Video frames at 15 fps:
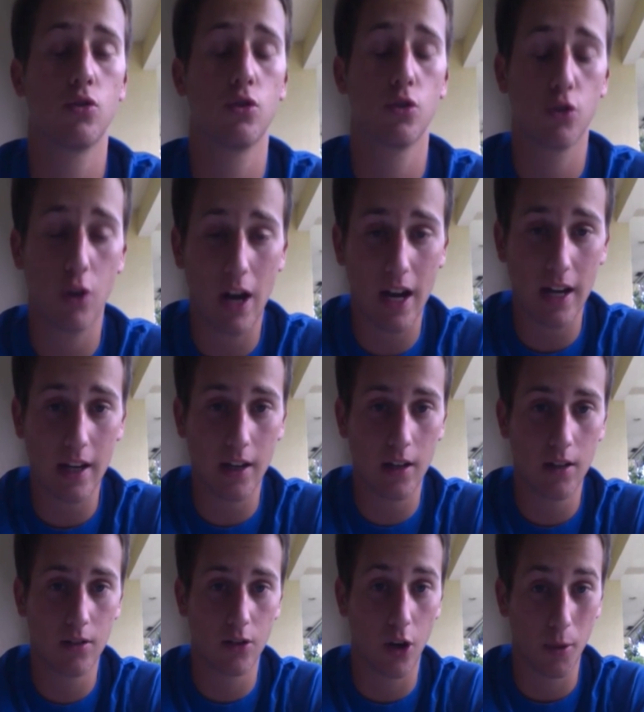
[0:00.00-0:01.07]
Sorry
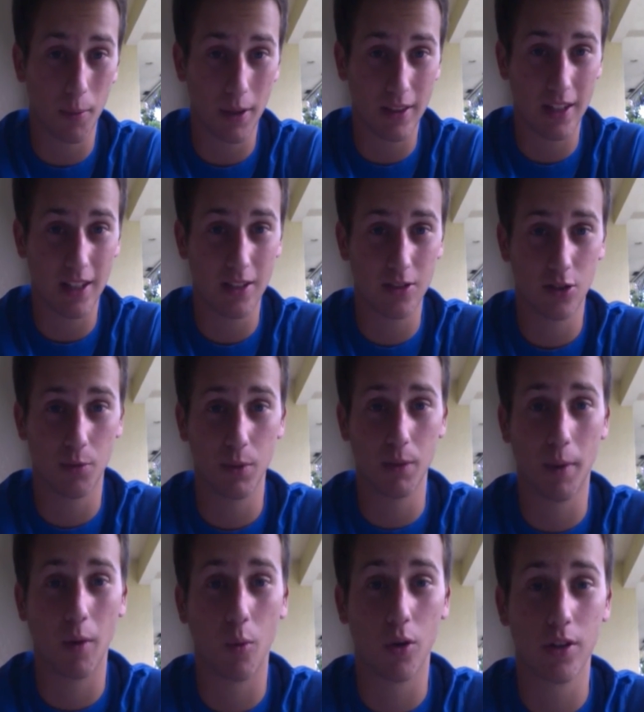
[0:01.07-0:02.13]
about that, jumbling
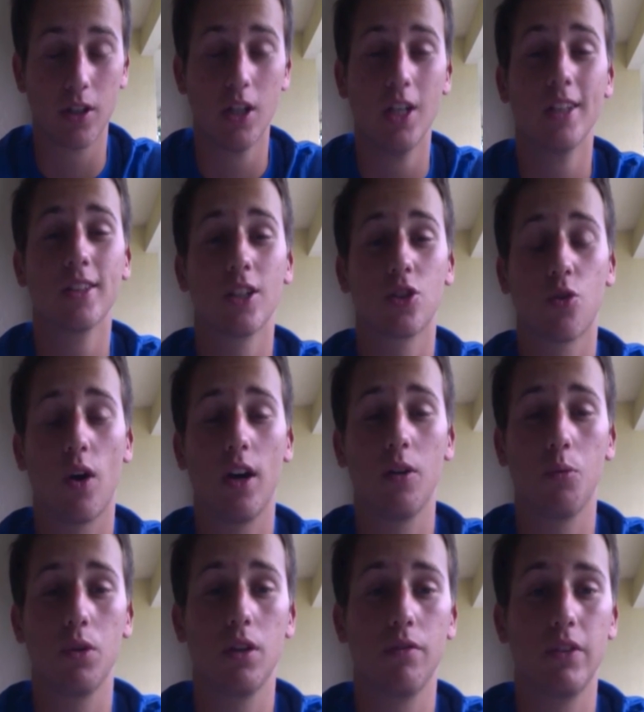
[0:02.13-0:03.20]
my words, to try
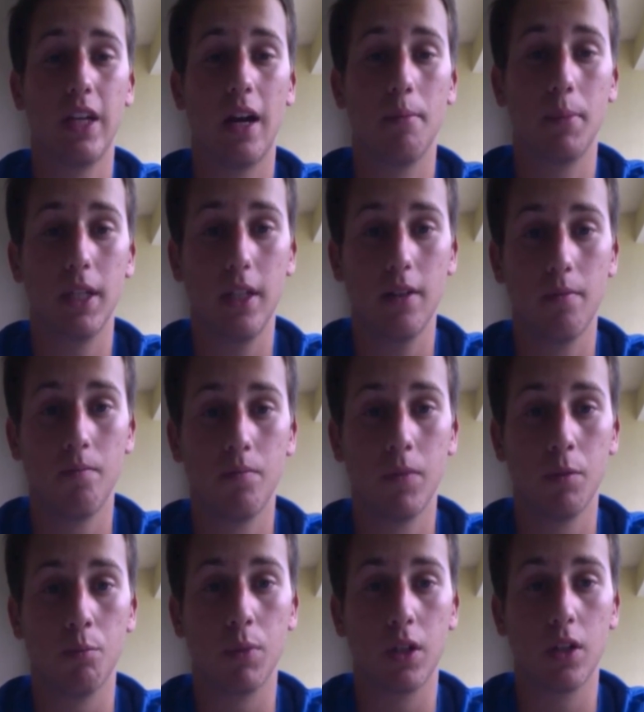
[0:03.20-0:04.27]
and win the VIP,
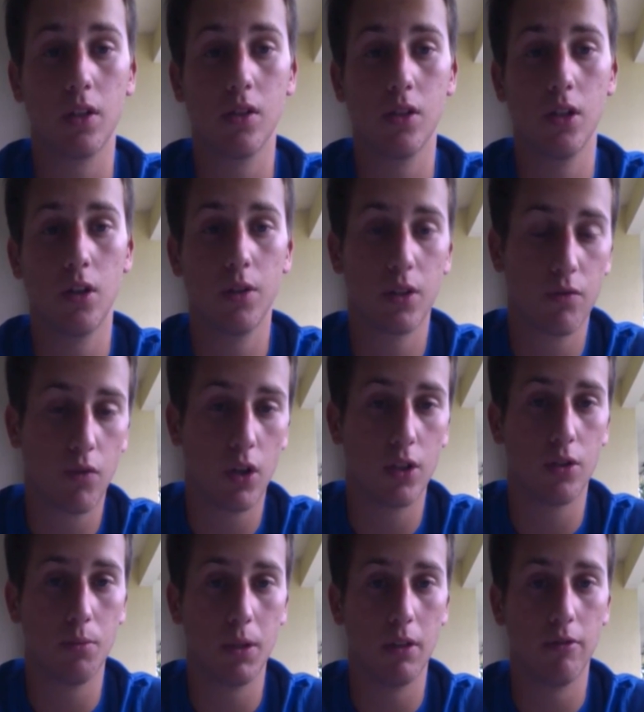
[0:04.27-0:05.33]
because it's fun
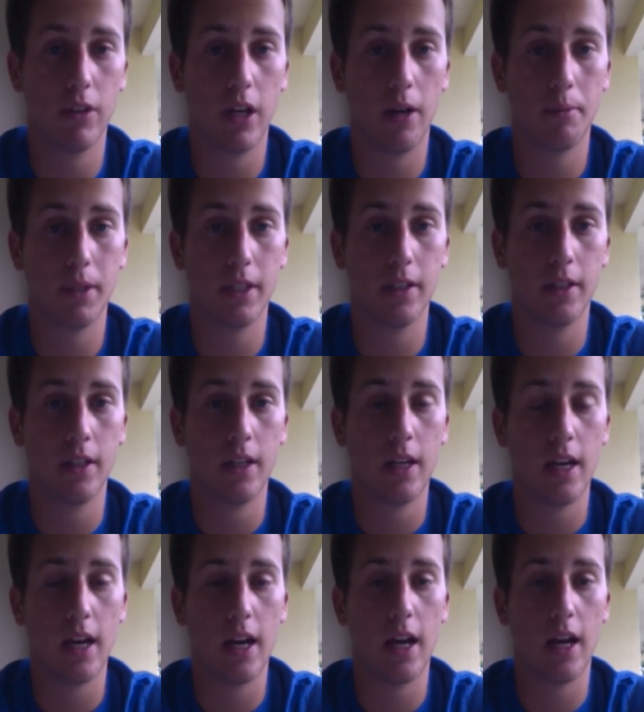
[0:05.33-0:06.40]
to be a VIP.
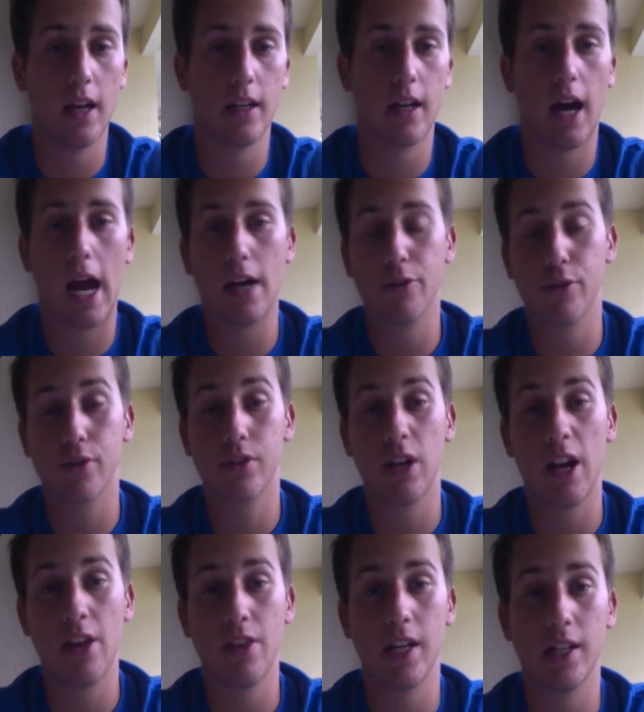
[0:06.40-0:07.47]
And I
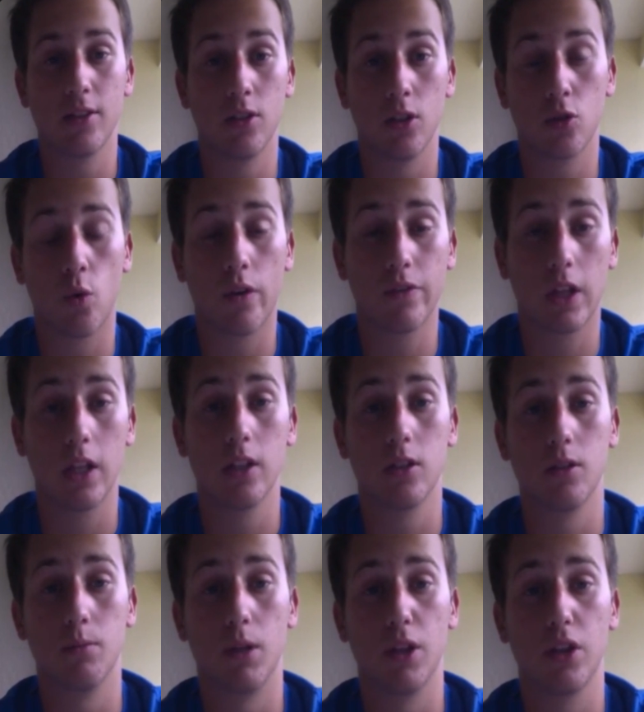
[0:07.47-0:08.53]
understand that $12
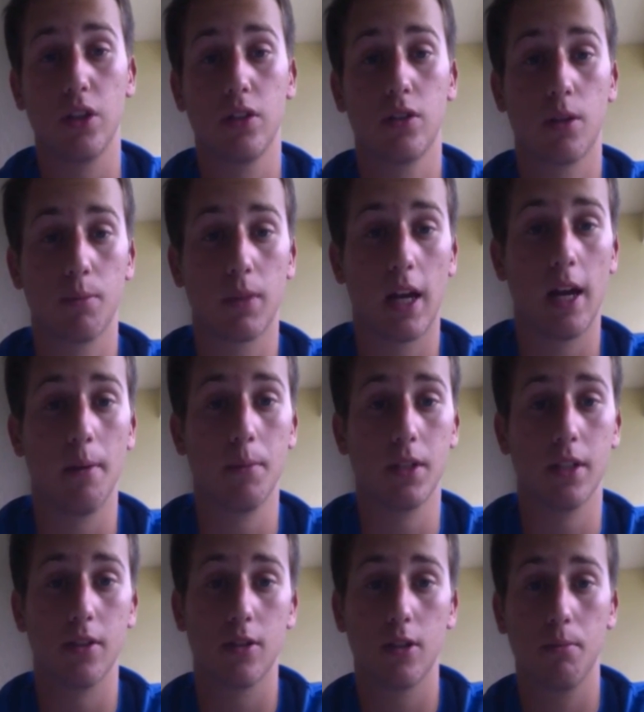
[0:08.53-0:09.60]
a month sometimes
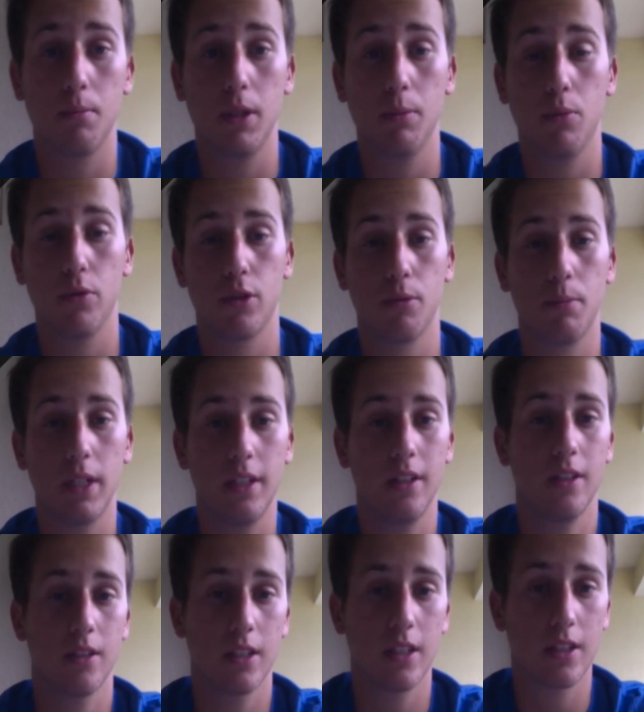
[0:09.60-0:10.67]
in some people's
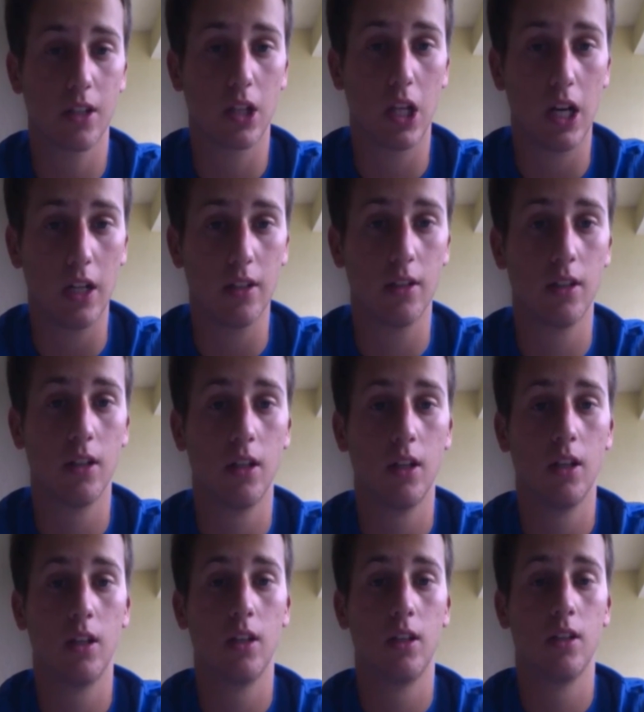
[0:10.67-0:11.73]
opinions is a lot.
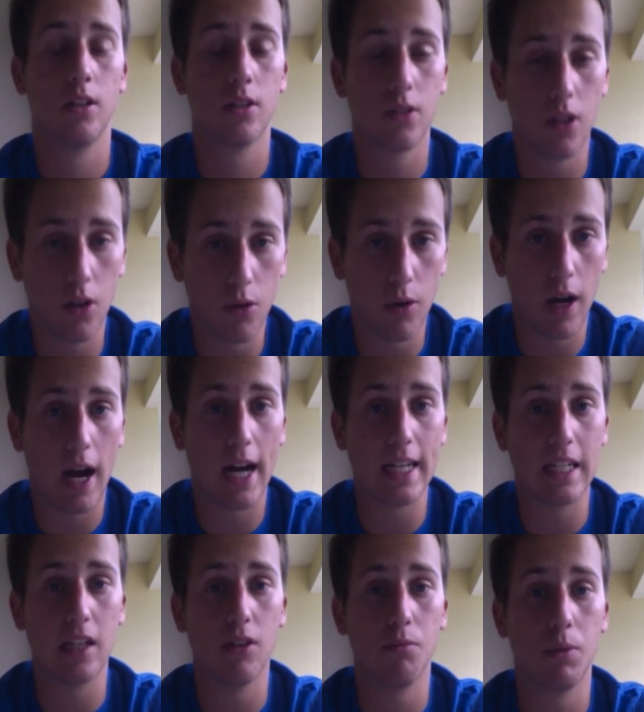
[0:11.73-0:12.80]
So I
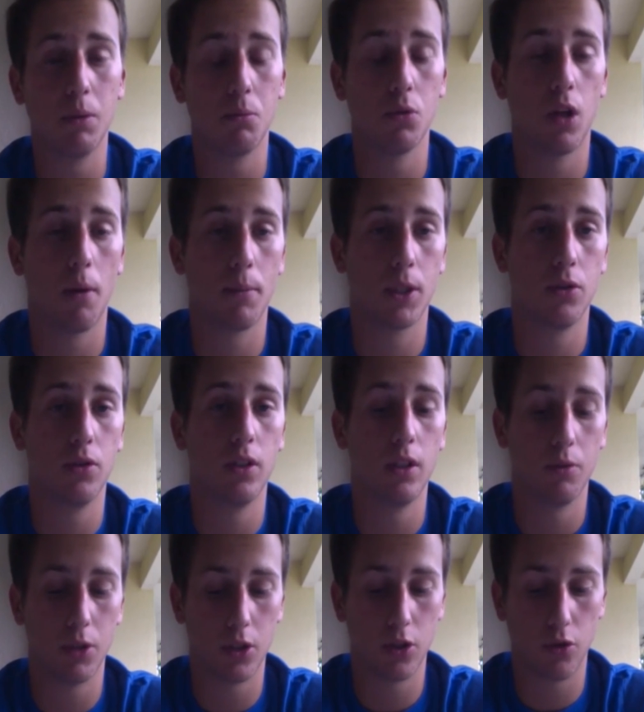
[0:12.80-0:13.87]
give people the
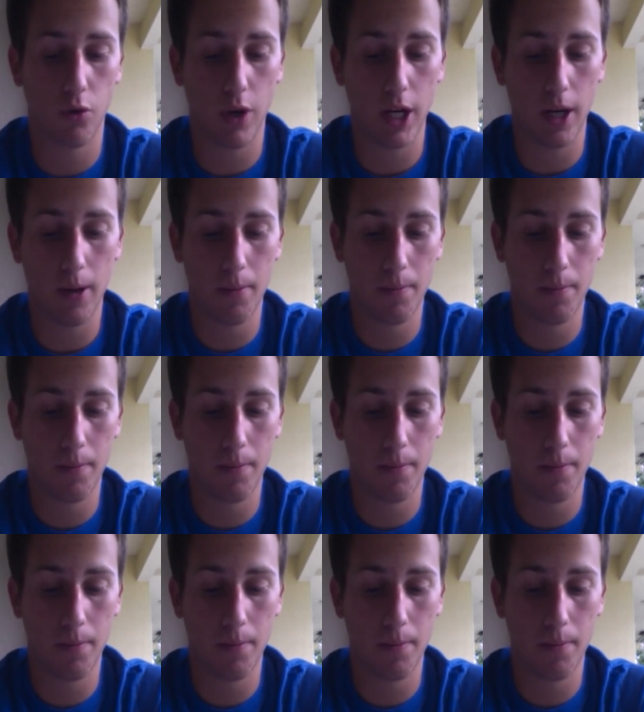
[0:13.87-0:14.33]
opportunity, which is great.